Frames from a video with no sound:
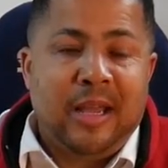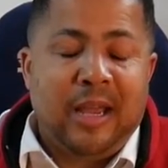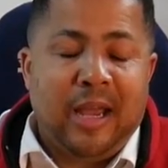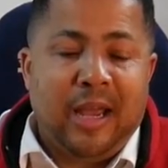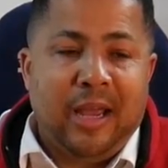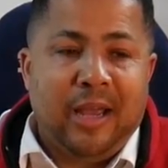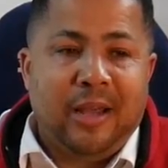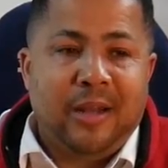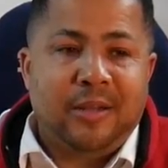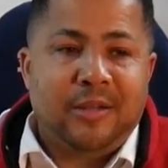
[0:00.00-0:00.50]

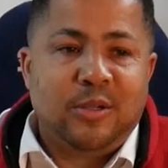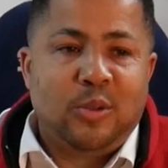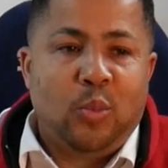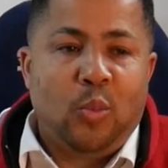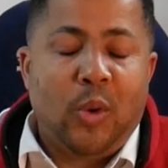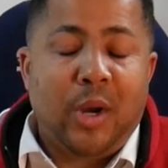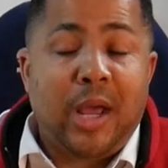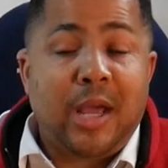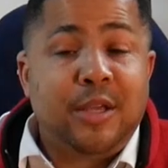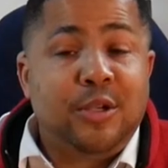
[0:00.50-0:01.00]
And
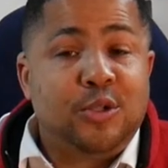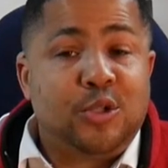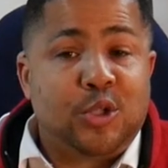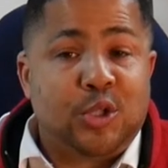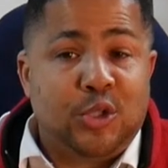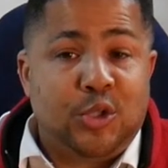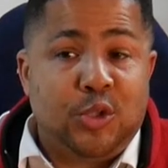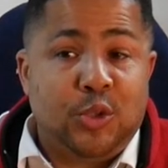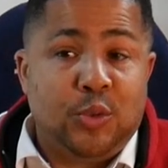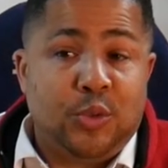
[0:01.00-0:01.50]
what I used
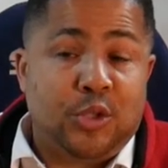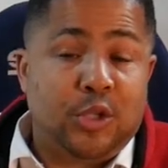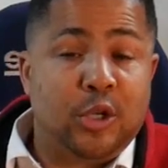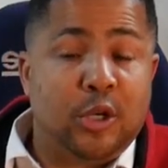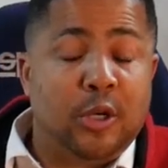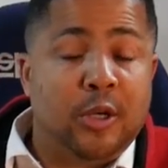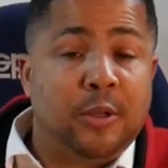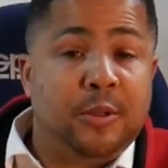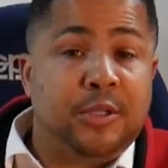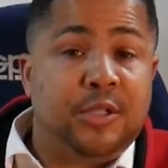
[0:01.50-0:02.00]
to do
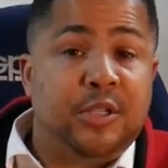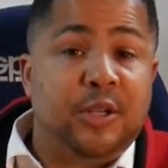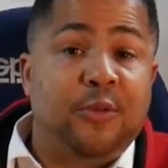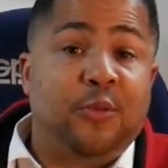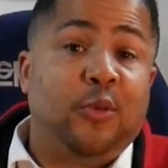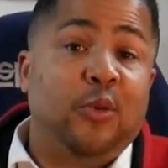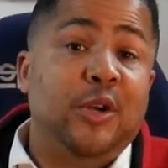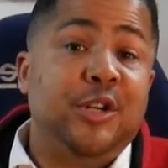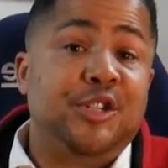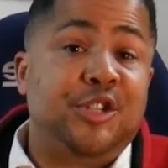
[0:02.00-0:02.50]
to
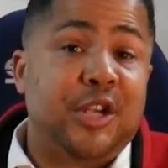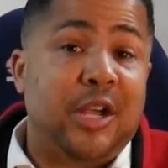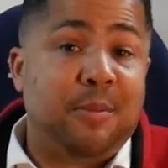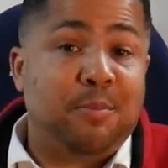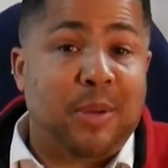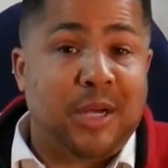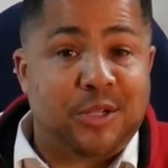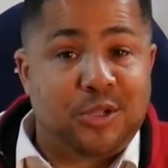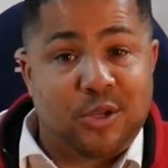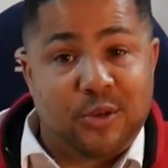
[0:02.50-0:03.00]

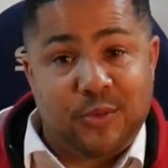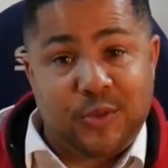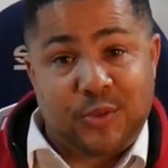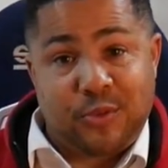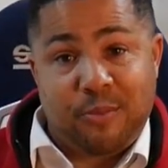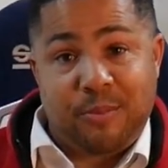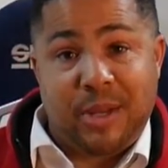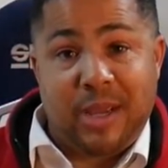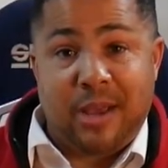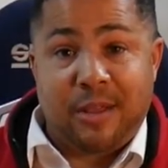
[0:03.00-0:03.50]
differentiate my service
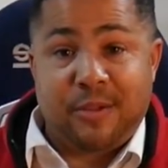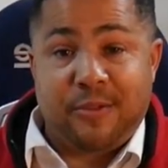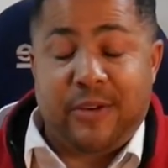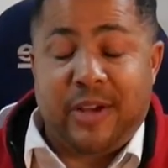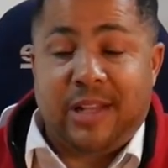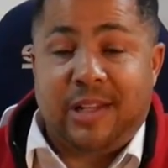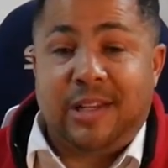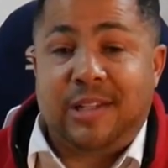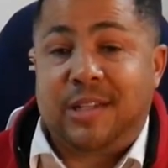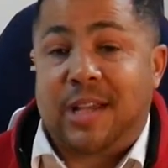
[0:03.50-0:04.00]
from the other
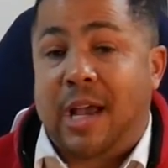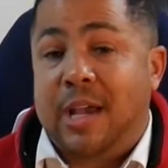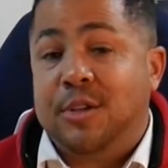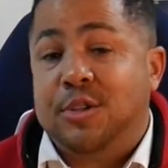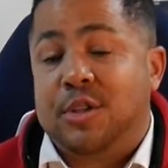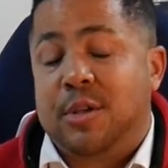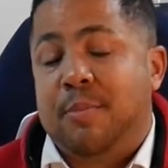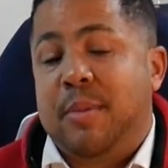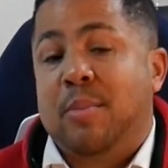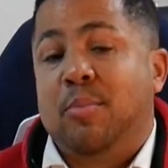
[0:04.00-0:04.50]
valets, I
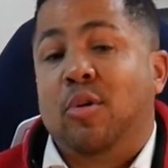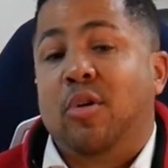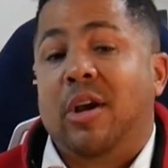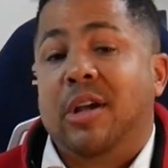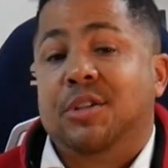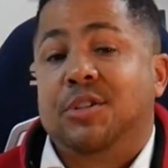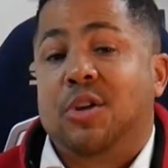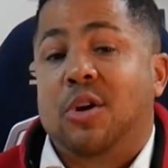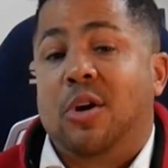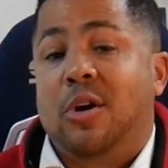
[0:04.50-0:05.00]
used to
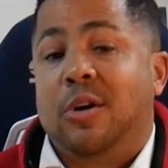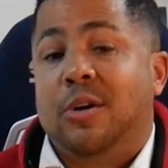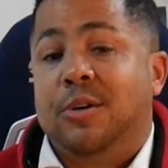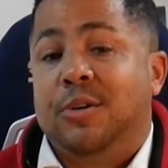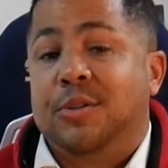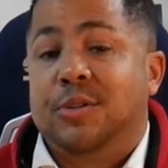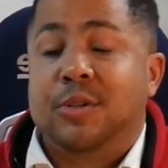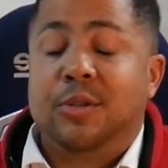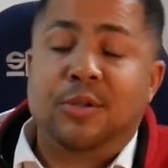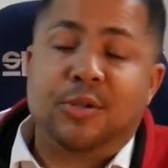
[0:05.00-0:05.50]
memorize cars.